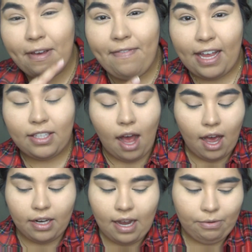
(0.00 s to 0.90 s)
my face
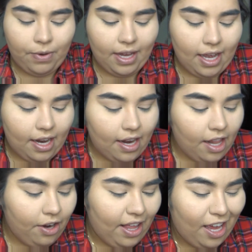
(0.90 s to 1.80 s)
on. I'm doing
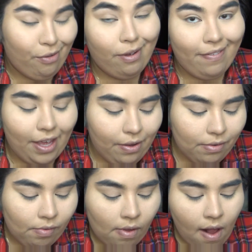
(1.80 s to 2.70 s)
another a review.
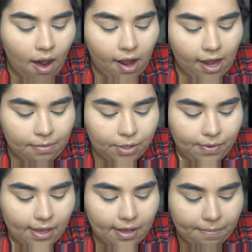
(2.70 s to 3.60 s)
I'm
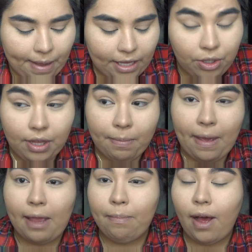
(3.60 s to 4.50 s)
doing Painterly
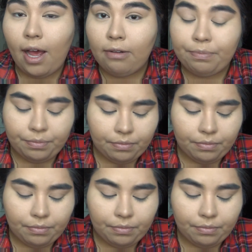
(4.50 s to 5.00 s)
Paint Pot